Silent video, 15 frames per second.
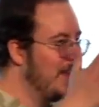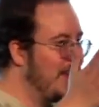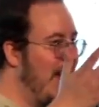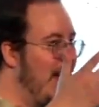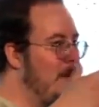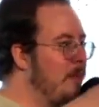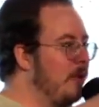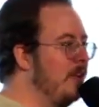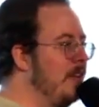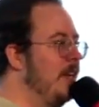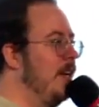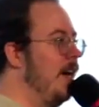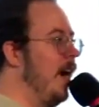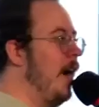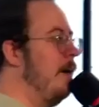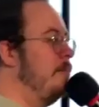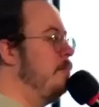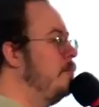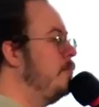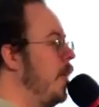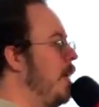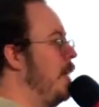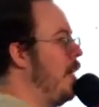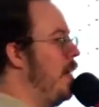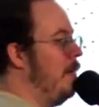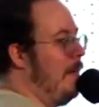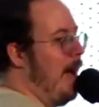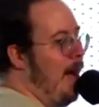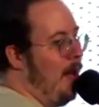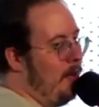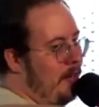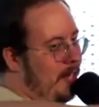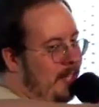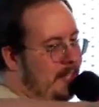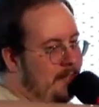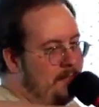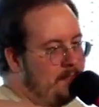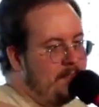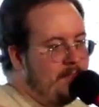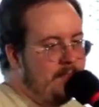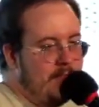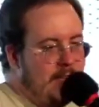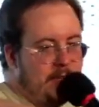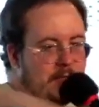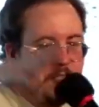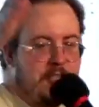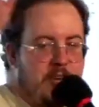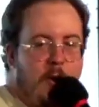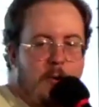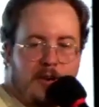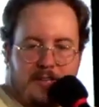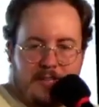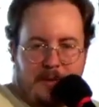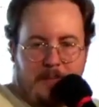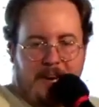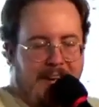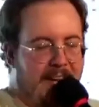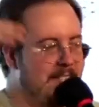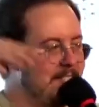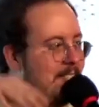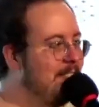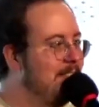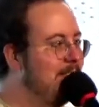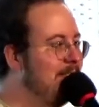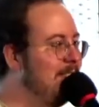camper um, in, in a mallard. And that was a joke. Come on, guys.